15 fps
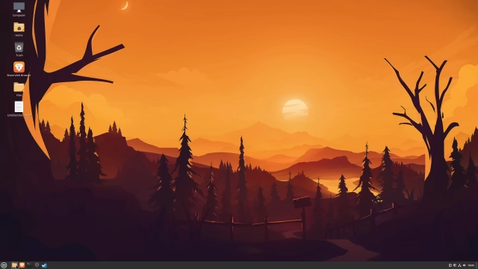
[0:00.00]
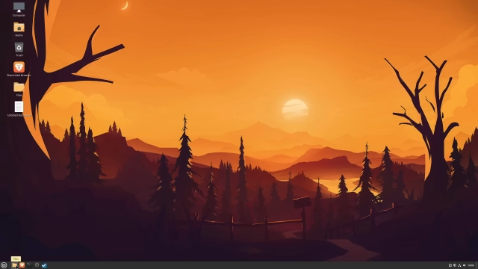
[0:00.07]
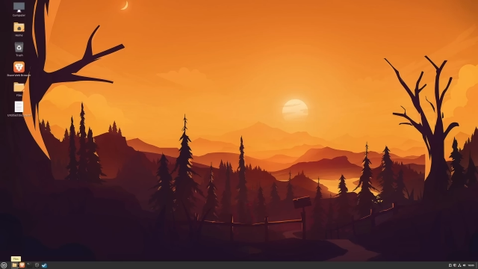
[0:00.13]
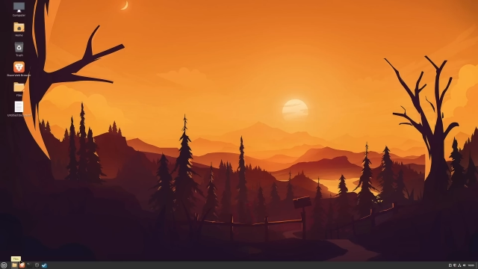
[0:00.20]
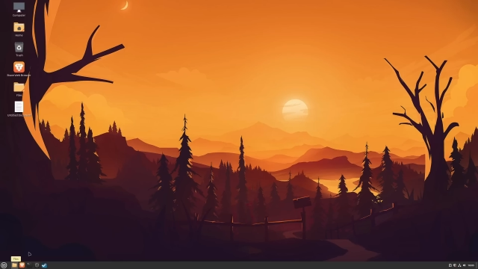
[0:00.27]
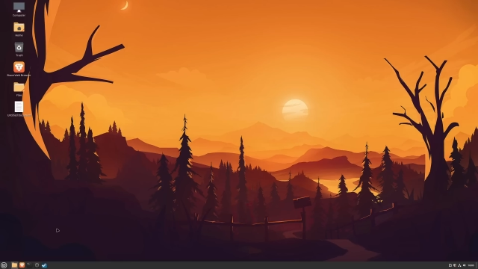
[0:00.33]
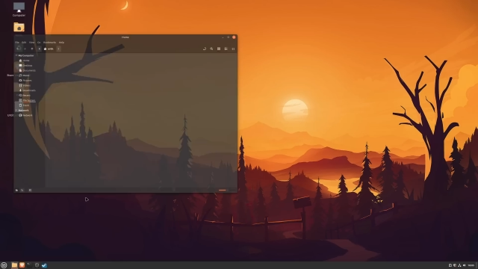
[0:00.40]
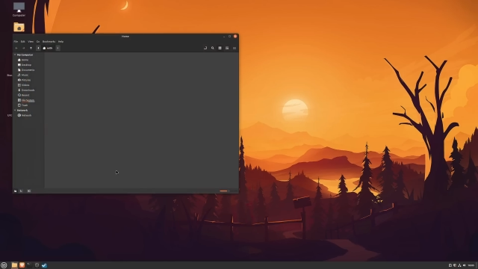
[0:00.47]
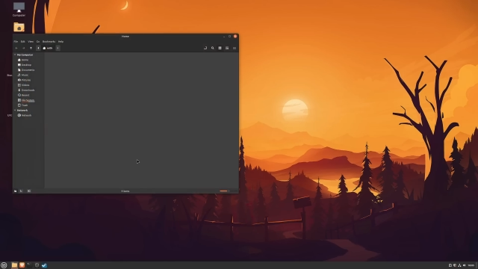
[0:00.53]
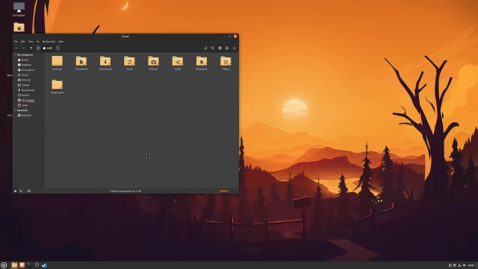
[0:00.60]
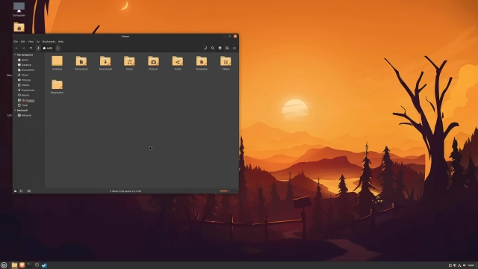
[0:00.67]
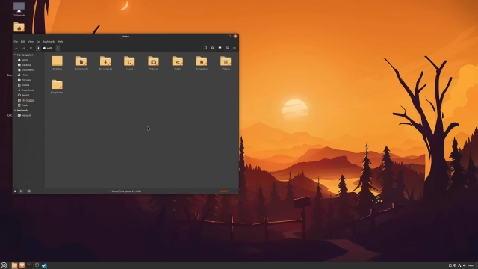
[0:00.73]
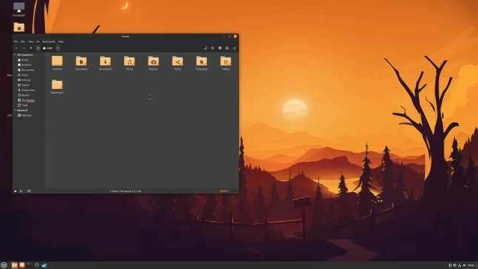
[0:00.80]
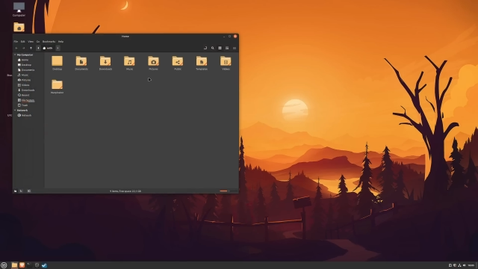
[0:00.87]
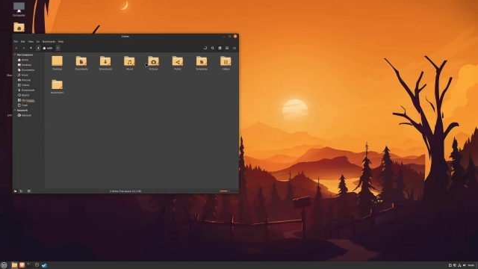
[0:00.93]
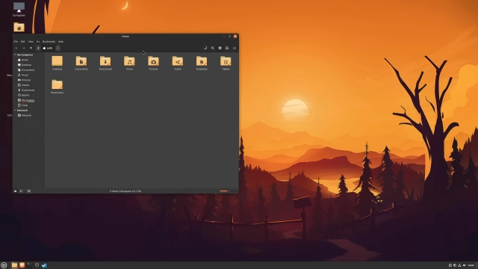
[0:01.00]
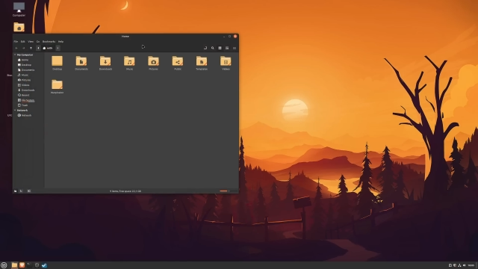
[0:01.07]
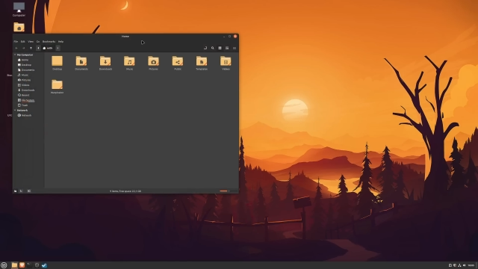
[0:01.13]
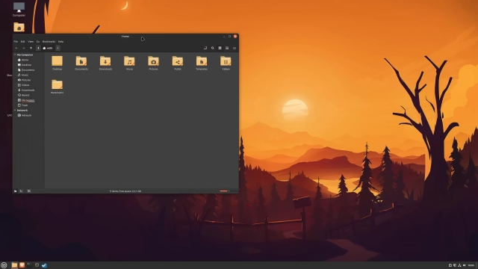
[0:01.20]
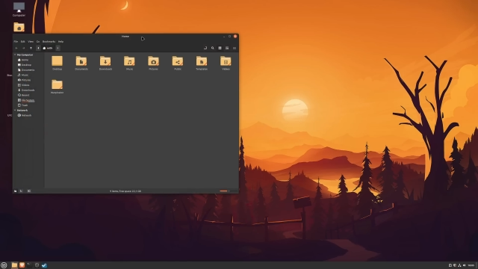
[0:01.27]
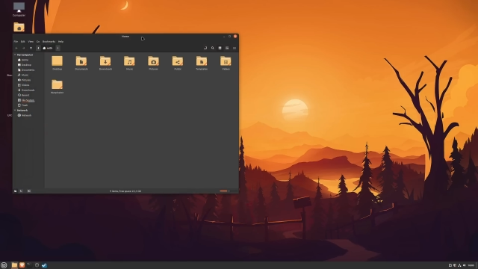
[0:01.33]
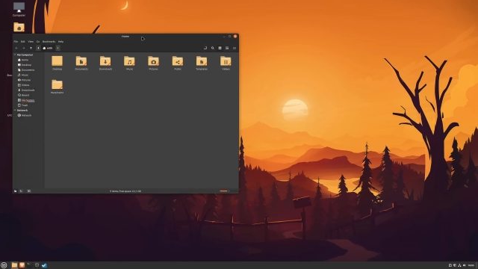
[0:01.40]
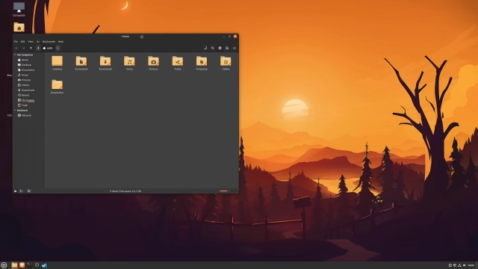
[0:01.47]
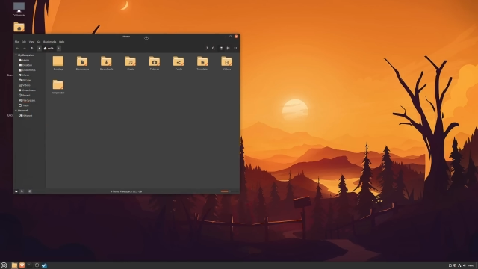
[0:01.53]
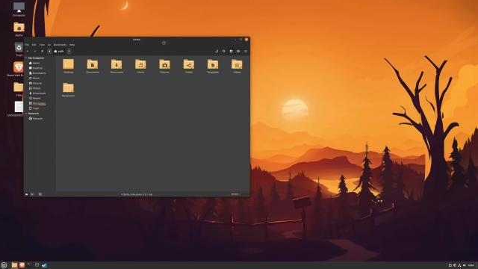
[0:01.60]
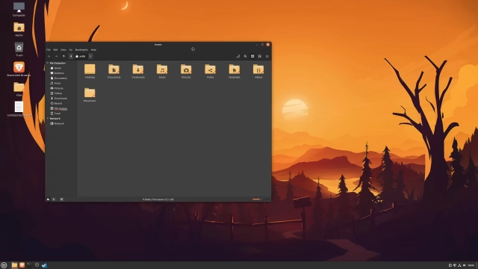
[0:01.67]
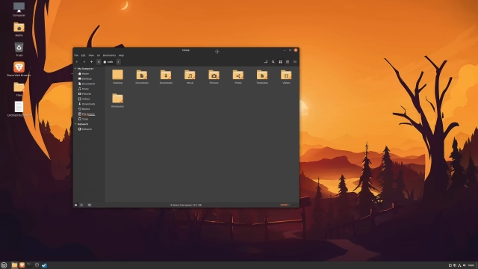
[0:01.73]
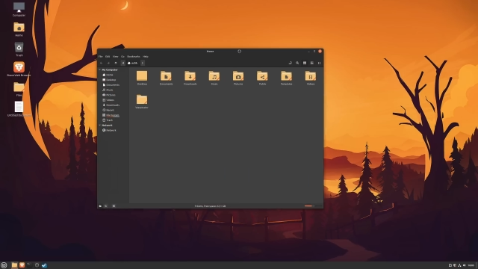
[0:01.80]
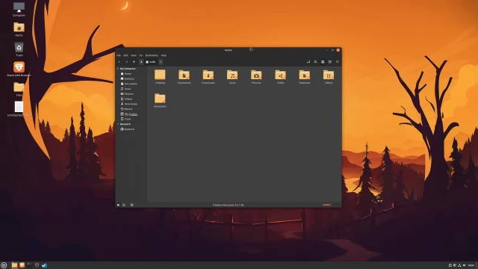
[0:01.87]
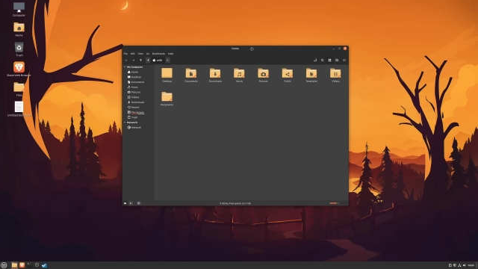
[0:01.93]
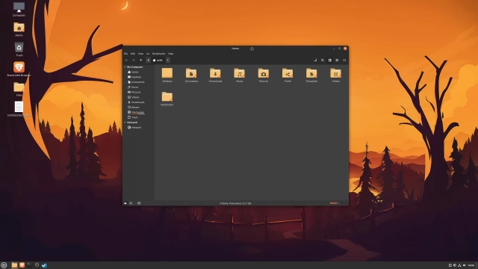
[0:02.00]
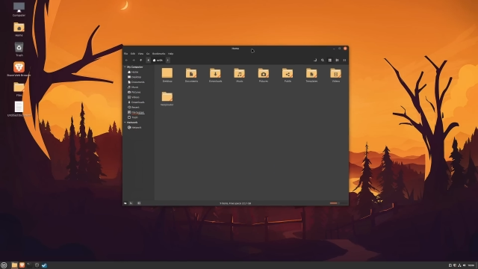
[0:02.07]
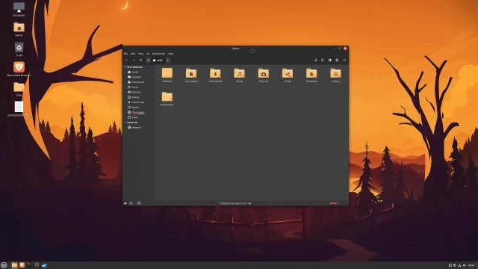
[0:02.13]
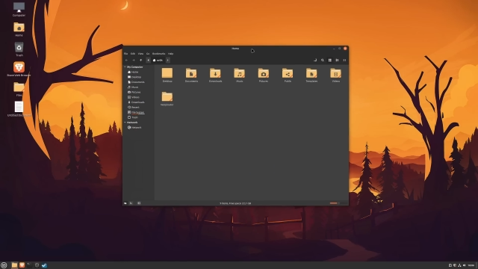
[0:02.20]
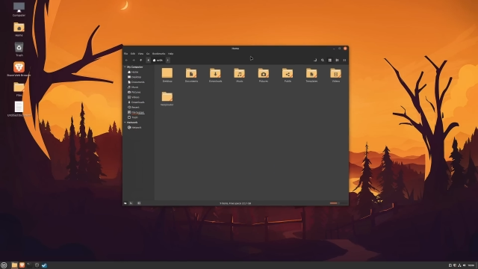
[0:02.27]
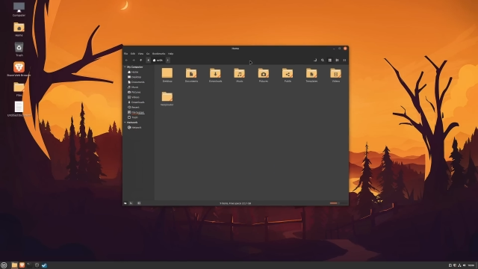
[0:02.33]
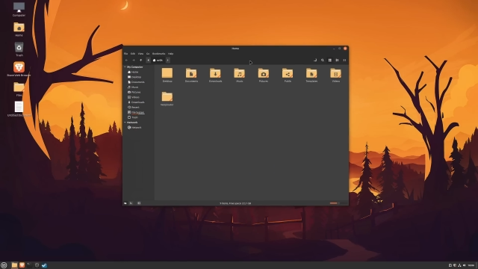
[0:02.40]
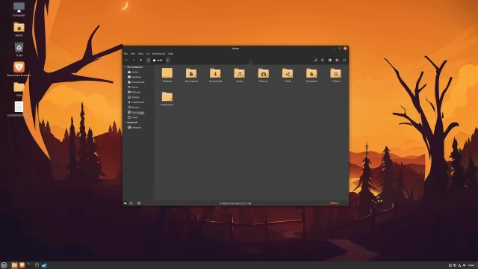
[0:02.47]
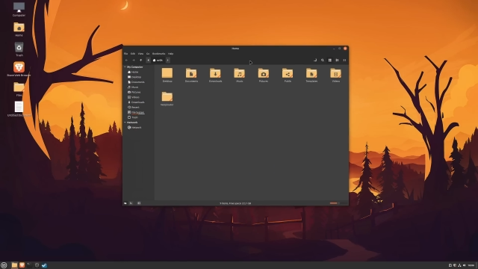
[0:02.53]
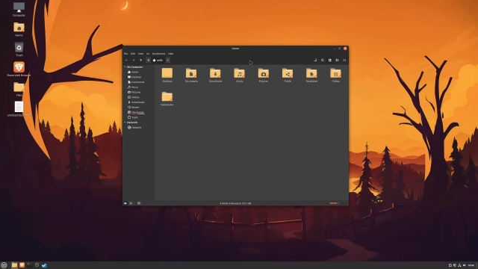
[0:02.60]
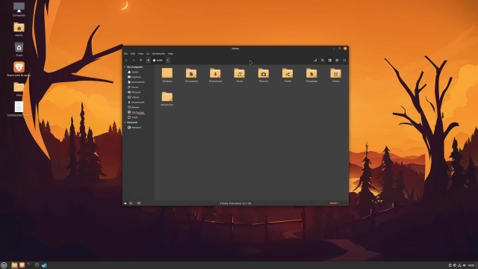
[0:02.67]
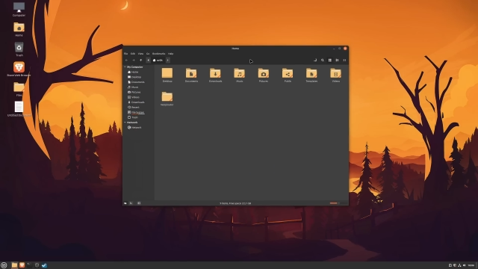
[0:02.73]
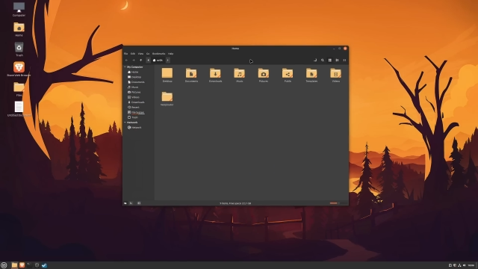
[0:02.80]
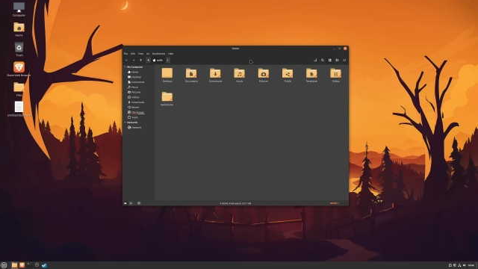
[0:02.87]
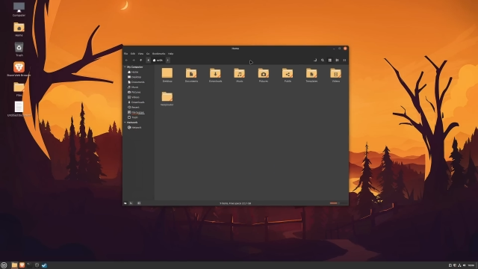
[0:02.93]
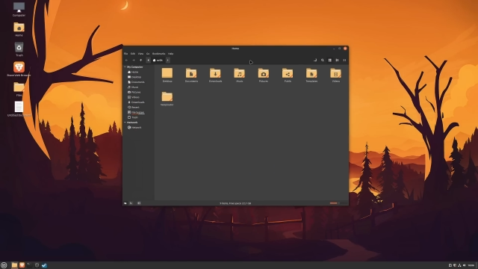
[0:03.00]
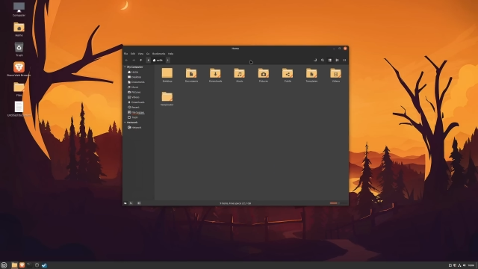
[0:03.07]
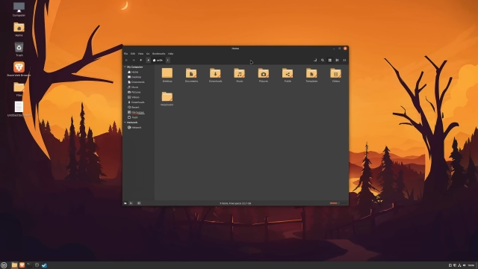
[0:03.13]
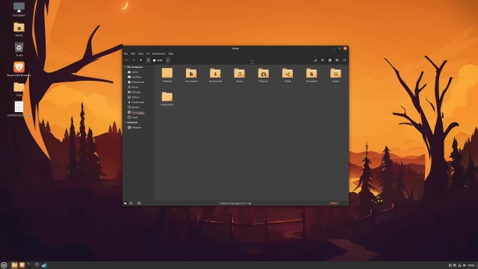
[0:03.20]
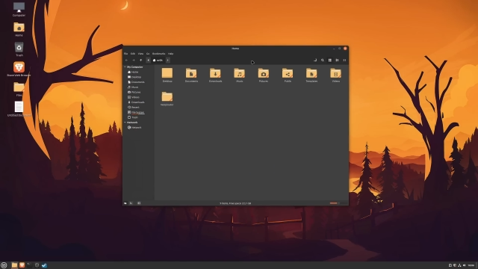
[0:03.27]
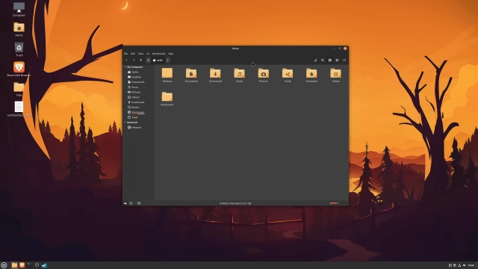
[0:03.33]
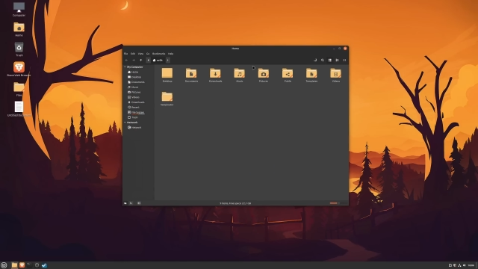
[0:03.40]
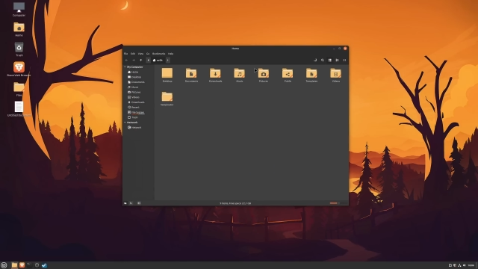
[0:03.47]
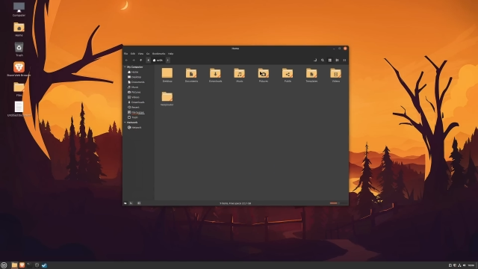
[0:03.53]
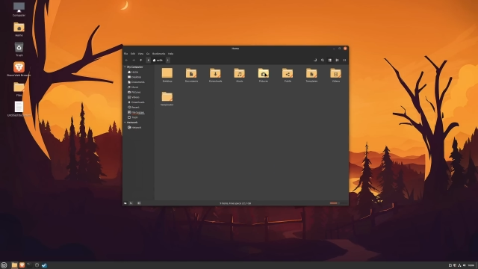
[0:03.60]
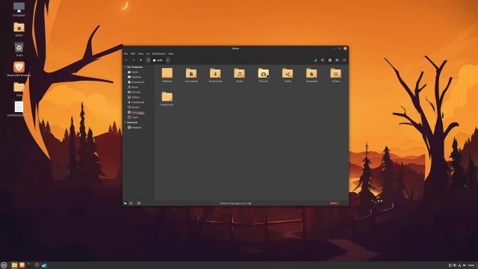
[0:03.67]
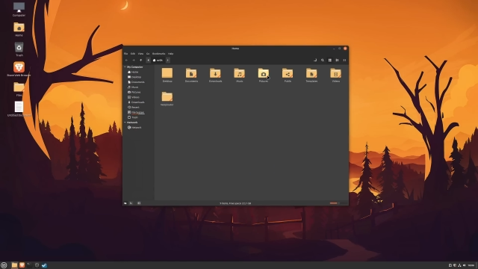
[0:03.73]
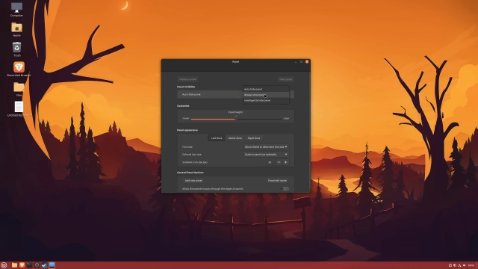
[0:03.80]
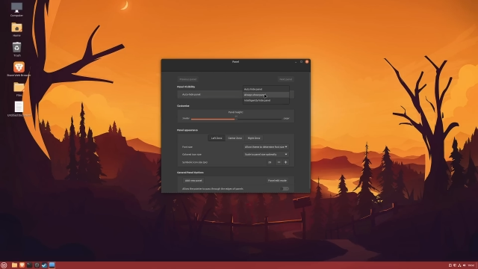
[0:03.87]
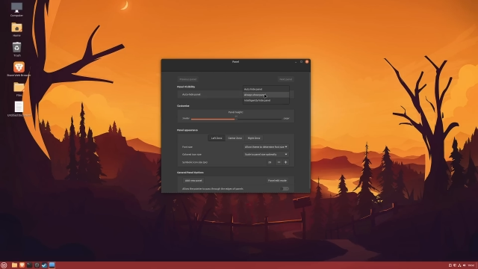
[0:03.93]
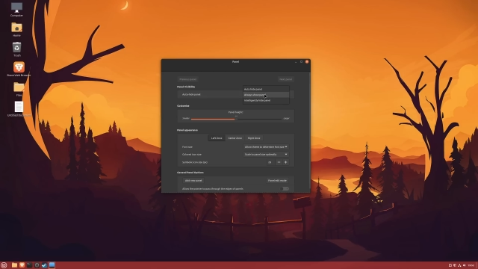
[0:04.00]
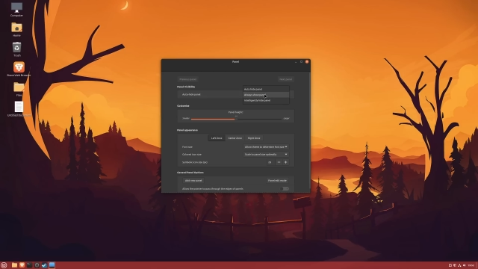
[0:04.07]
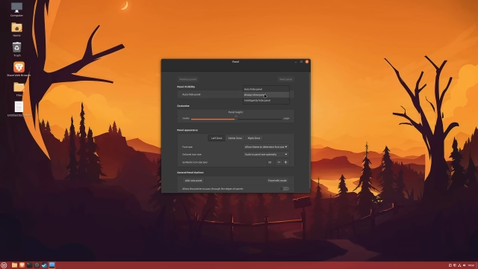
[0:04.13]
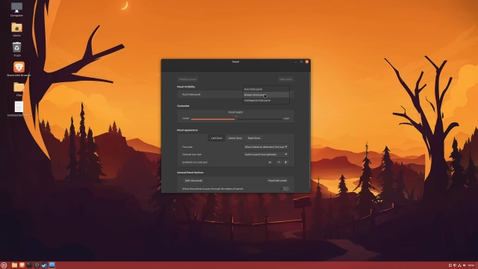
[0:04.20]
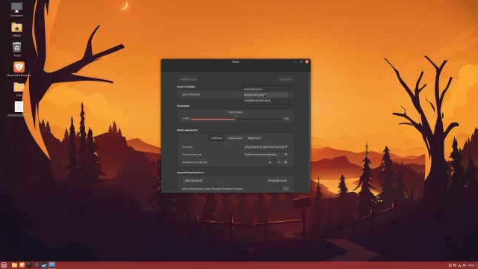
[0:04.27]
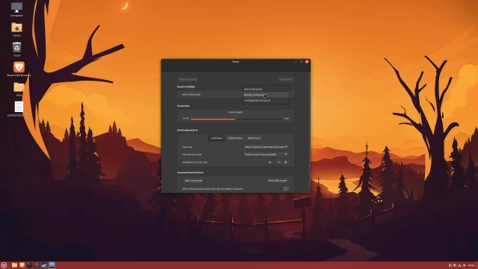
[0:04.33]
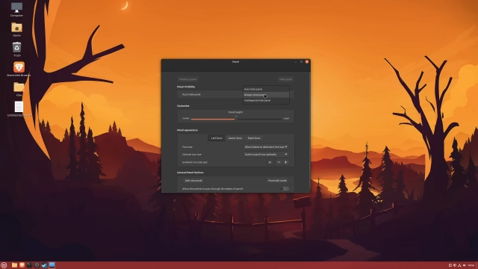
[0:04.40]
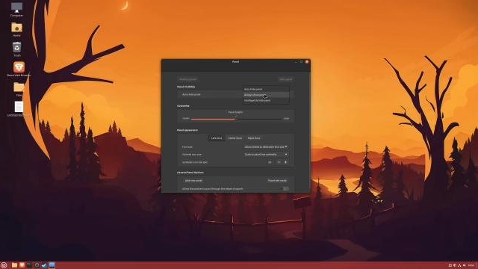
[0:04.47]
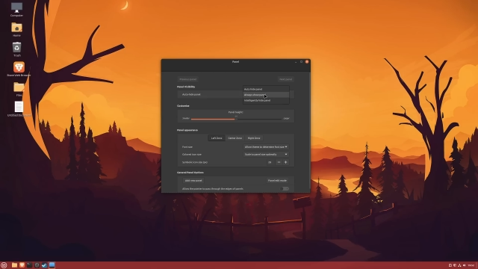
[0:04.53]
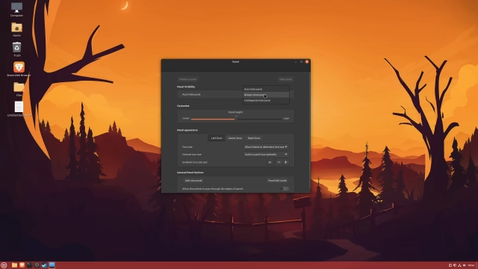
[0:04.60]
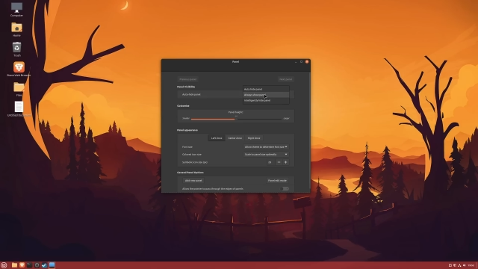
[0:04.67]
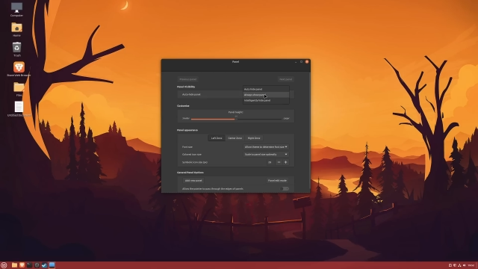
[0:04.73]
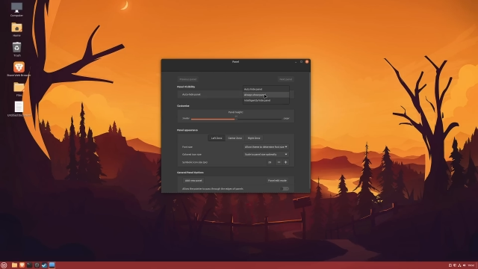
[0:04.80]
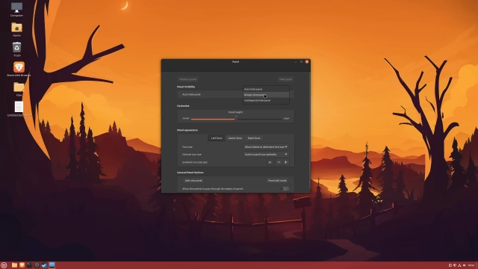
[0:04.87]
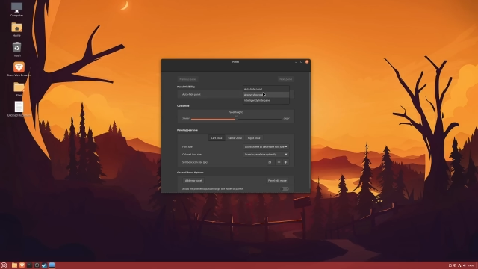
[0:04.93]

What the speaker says: No face is visible, so there are no lips to read.